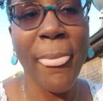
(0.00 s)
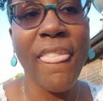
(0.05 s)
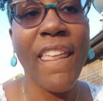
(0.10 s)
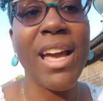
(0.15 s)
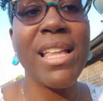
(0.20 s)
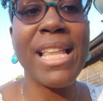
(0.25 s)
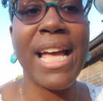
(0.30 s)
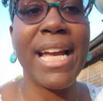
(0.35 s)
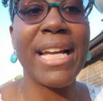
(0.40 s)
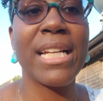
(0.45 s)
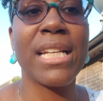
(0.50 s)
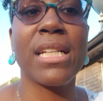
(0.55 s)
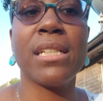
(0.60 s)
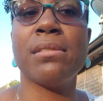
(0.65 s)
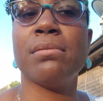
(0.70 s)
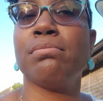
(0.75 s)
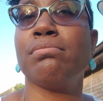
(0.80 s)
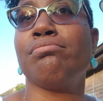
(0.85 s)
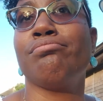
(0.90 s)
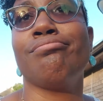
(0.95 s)
like
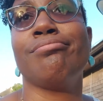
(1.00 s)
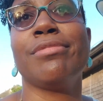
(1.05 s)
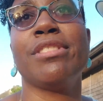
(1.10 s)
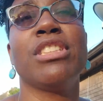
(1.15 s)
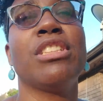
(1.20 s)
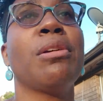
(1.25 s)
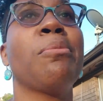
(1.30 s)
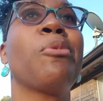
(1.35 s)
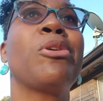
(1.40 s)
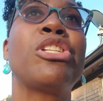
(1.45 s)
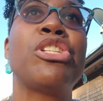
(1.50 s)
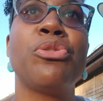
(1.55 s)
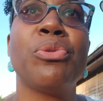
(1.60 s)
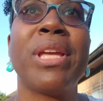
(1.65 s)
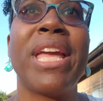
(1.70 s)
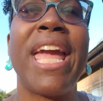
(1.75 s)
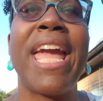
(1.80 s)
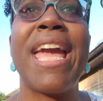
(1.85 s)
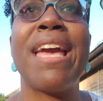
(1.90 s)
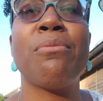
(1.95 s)
what you
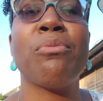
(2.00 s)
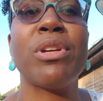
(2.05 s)
can